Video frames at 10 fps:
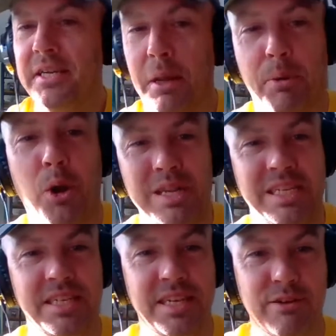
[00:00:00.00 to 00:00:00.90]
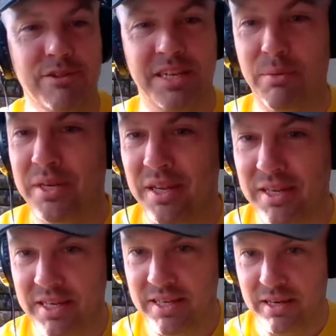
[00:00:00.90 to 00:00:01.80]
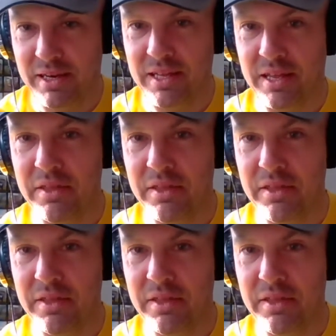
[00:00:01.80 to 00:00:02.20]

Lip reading: But honestly, seriously, well done, Linda.